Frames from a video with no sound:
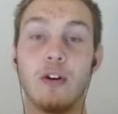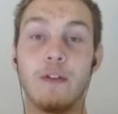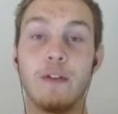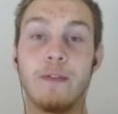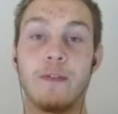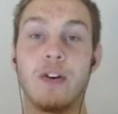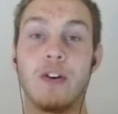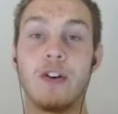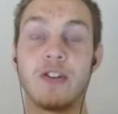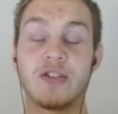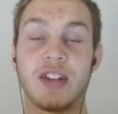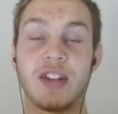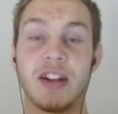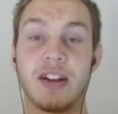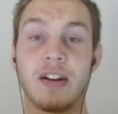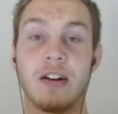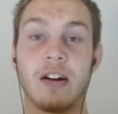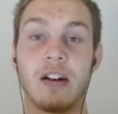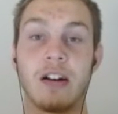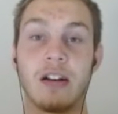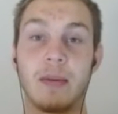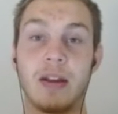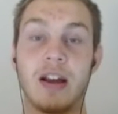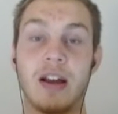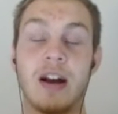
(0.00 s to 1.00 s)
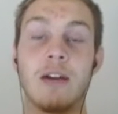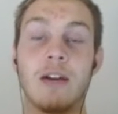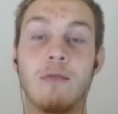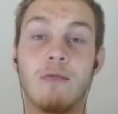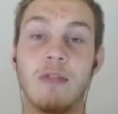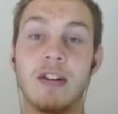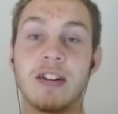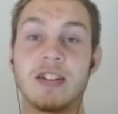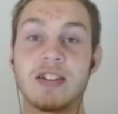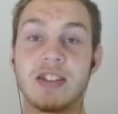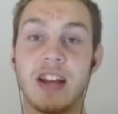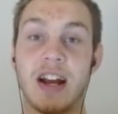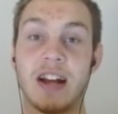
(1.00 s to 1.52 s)
false dichotomy. On
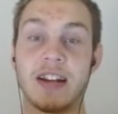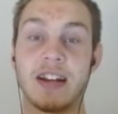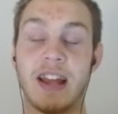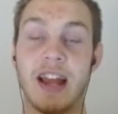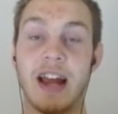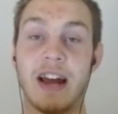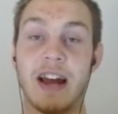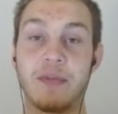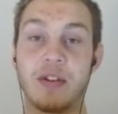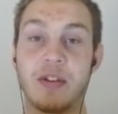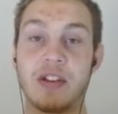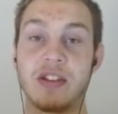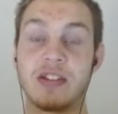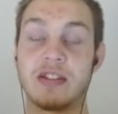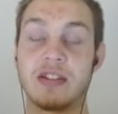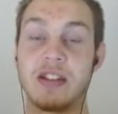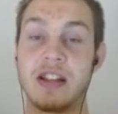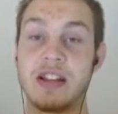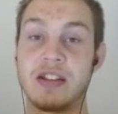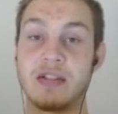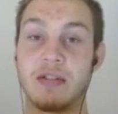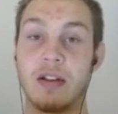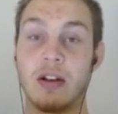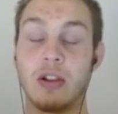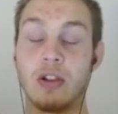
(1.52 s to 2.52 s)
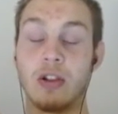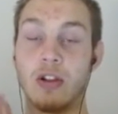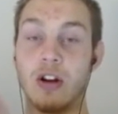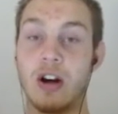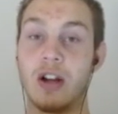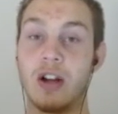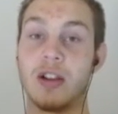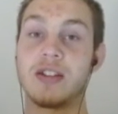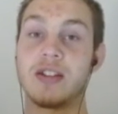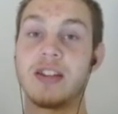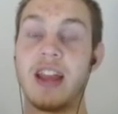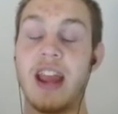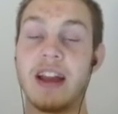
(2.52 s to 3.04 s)
one side, you have these these
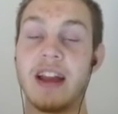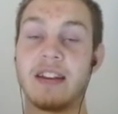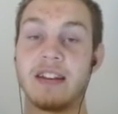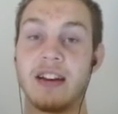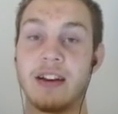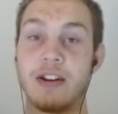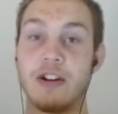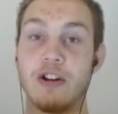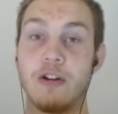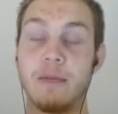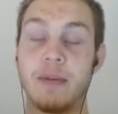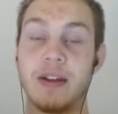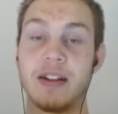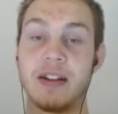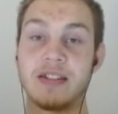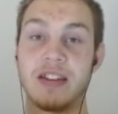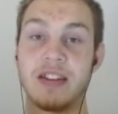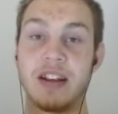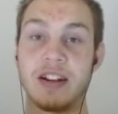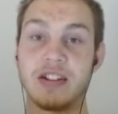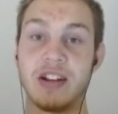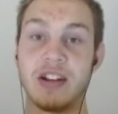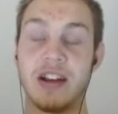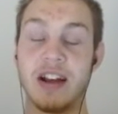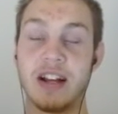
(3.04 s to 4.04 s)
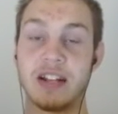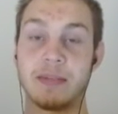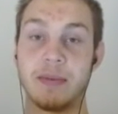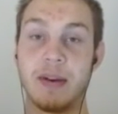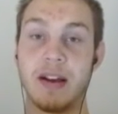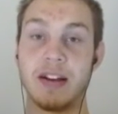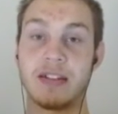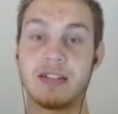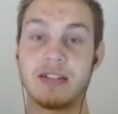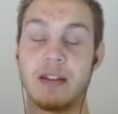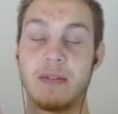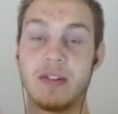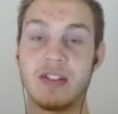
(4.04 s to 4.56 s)
lawless antinomians like Jack
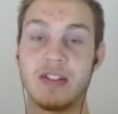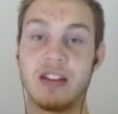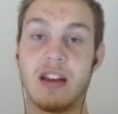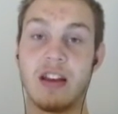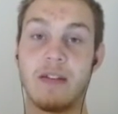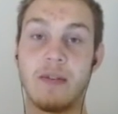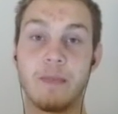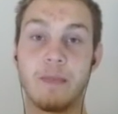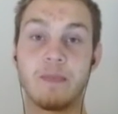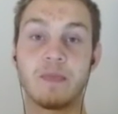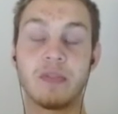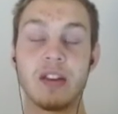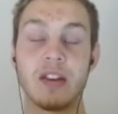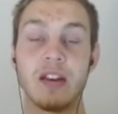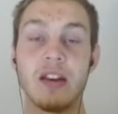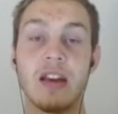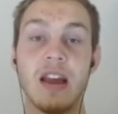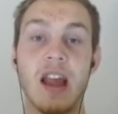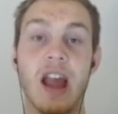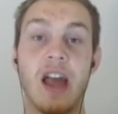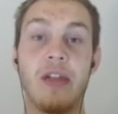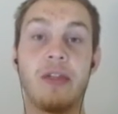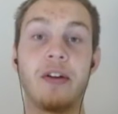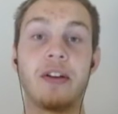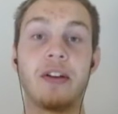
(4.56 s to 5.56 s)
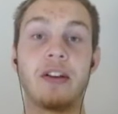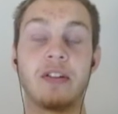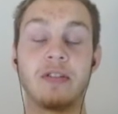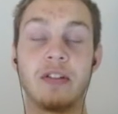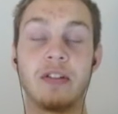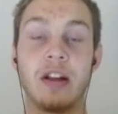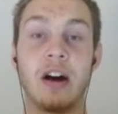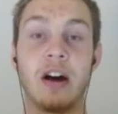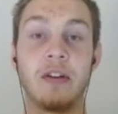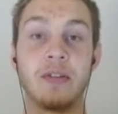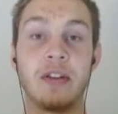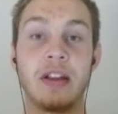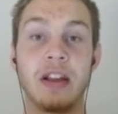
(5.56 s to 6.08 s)
Smack Seven Seven, and then on
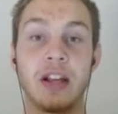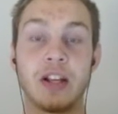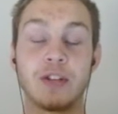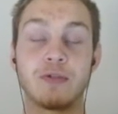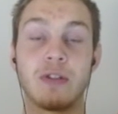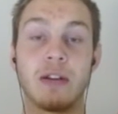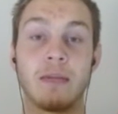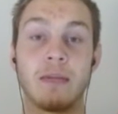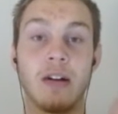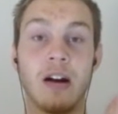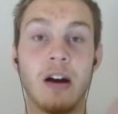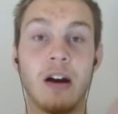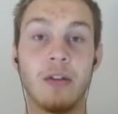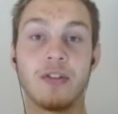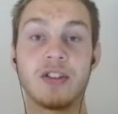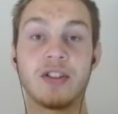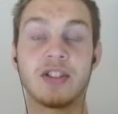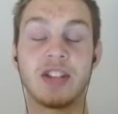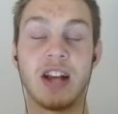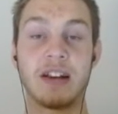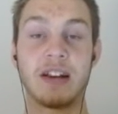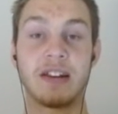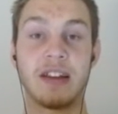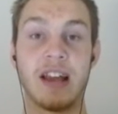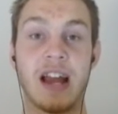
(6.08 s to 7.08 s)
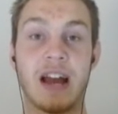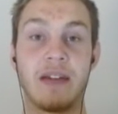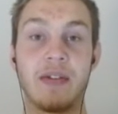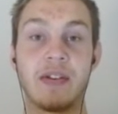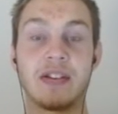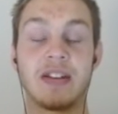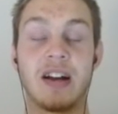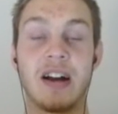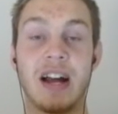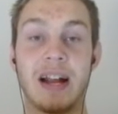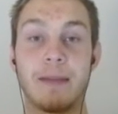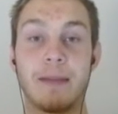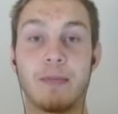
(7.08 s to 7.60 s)
the, on the extreme other side, you have
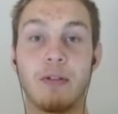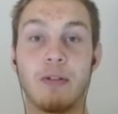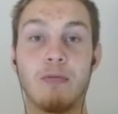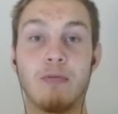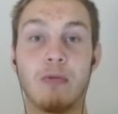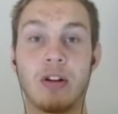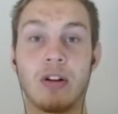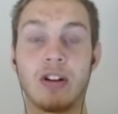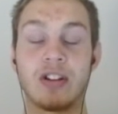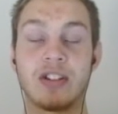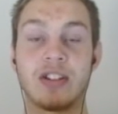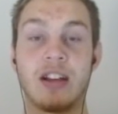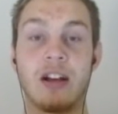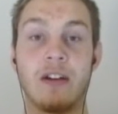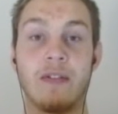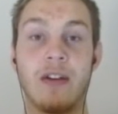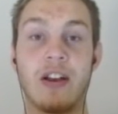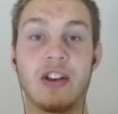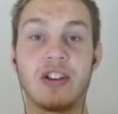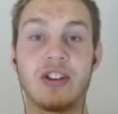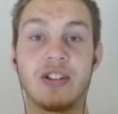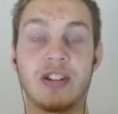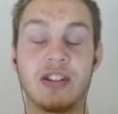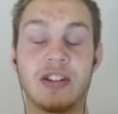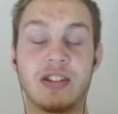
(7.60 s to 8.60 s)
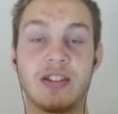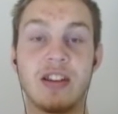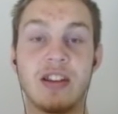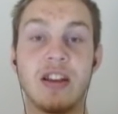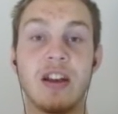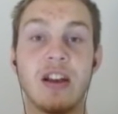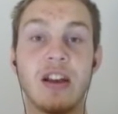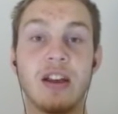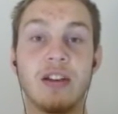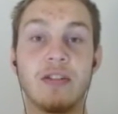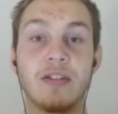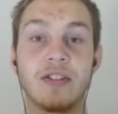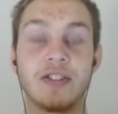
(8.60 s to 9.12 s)
these hyper work salvationists,
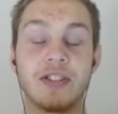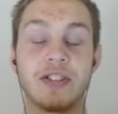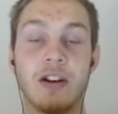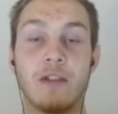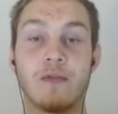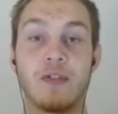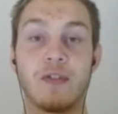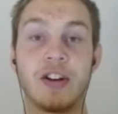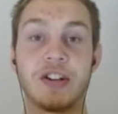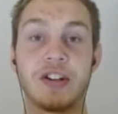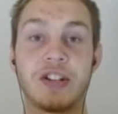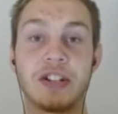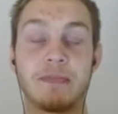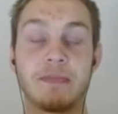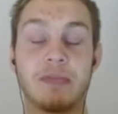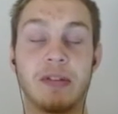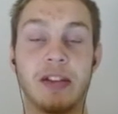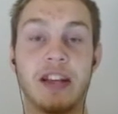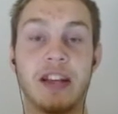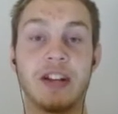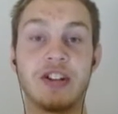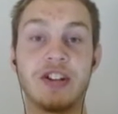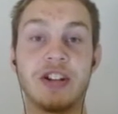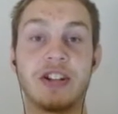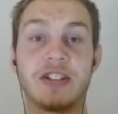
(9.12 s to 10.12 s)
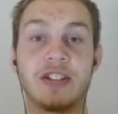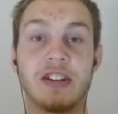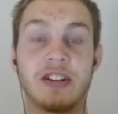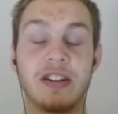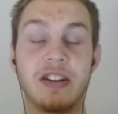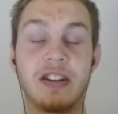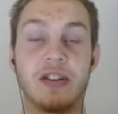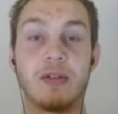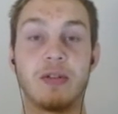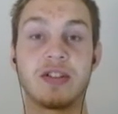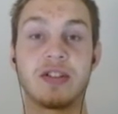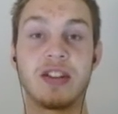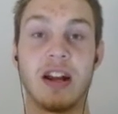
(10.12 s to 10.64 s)
you know, self righteous Pelagians on
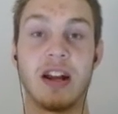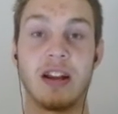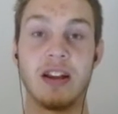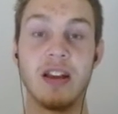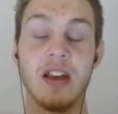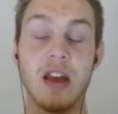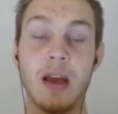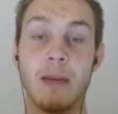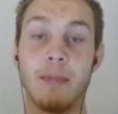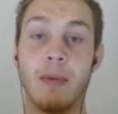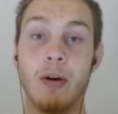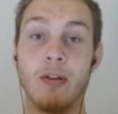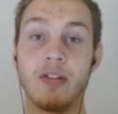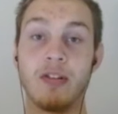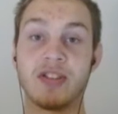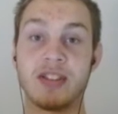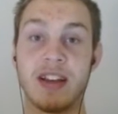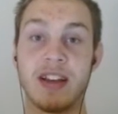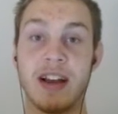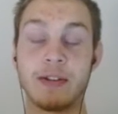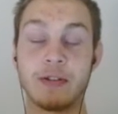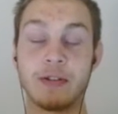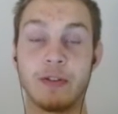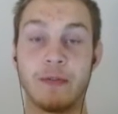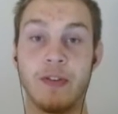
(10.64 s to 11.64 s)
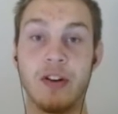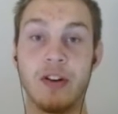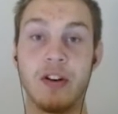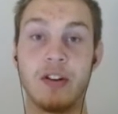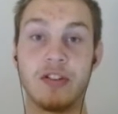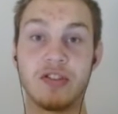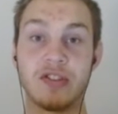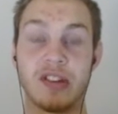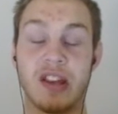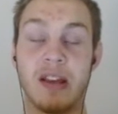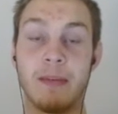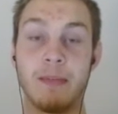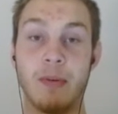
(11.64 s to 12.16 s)
the other side. Both sides are
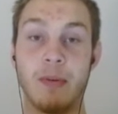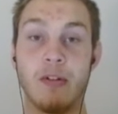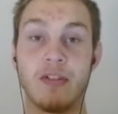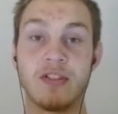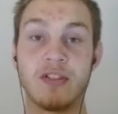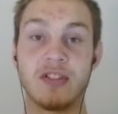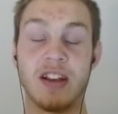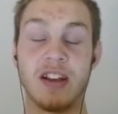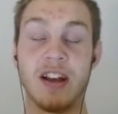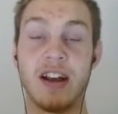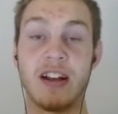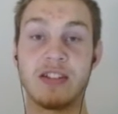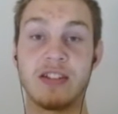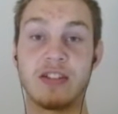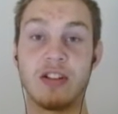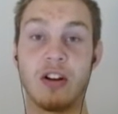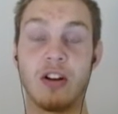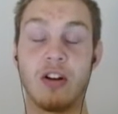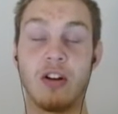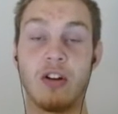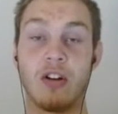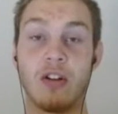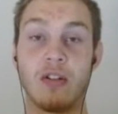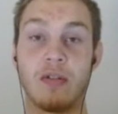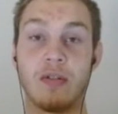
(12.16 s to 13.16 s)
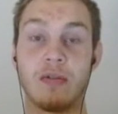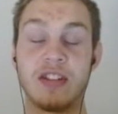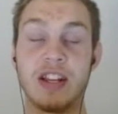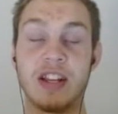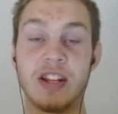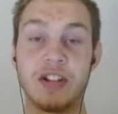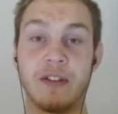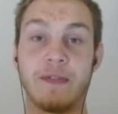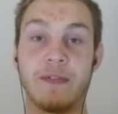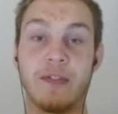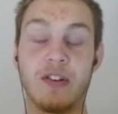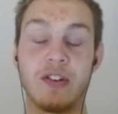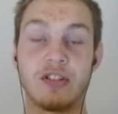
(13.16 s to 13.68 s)
false. Okay, both sides are
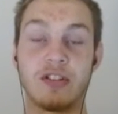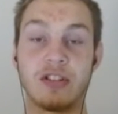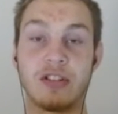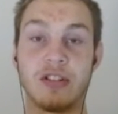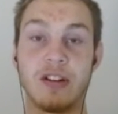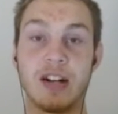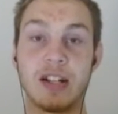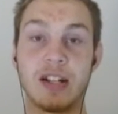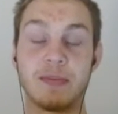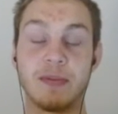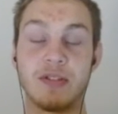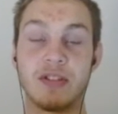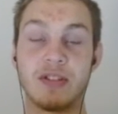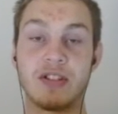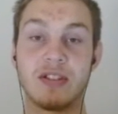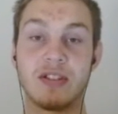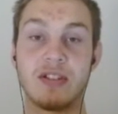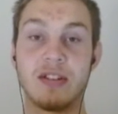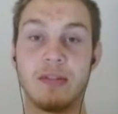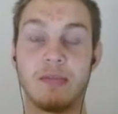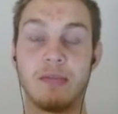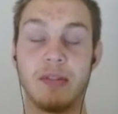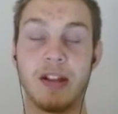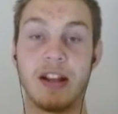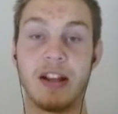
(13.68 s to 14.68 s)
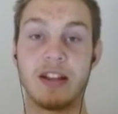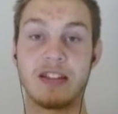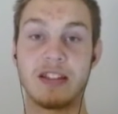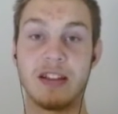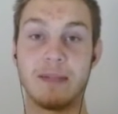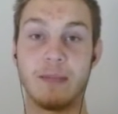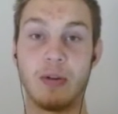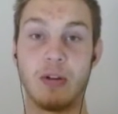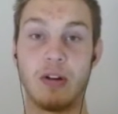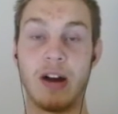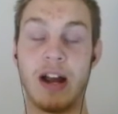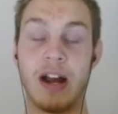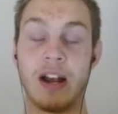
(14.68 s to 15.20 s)
teaching false gospels. Plain and
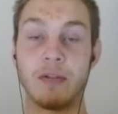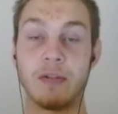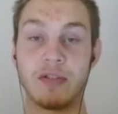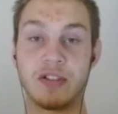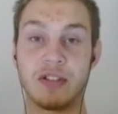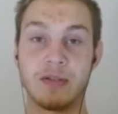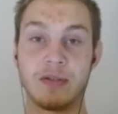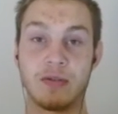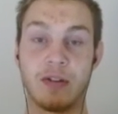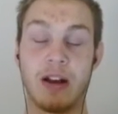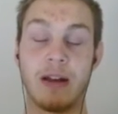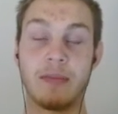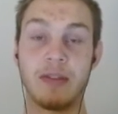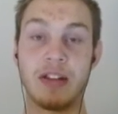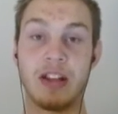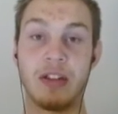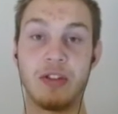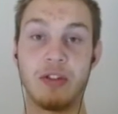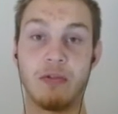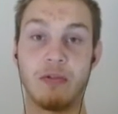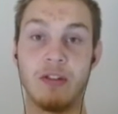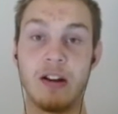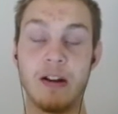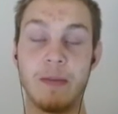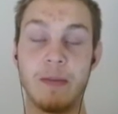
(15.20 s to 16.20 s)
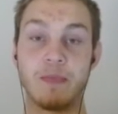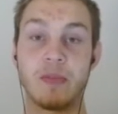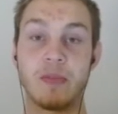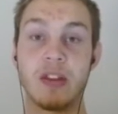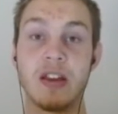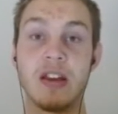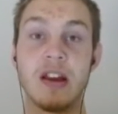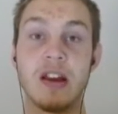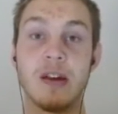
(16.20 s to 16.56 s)
simple. I don't subscribe to either one.